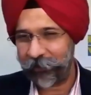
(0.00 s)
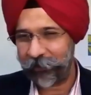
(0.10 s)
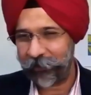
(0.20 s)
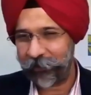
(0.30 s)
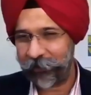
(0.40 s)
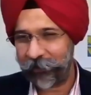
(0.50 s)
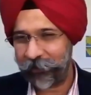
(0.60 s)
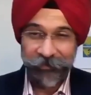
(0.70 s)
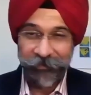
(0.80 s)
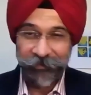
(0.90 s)
the
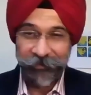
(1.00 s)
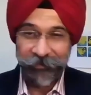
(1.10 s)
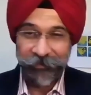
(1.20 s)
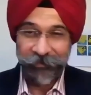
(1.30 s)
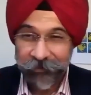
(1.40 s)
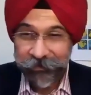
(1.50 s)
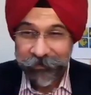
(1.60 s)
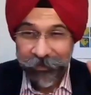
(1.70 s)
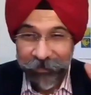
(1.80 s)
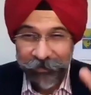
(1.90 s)
Israelis, the
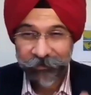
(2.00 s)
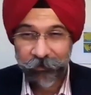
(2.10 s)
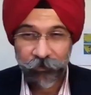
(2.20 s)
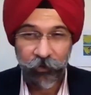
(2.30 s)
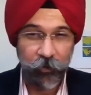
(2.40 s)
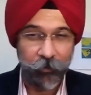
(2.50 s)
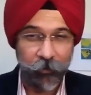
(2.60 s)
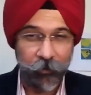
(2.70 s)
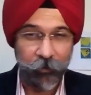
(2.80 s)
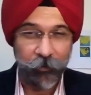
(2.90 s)
Russians, the Eastern Europeans,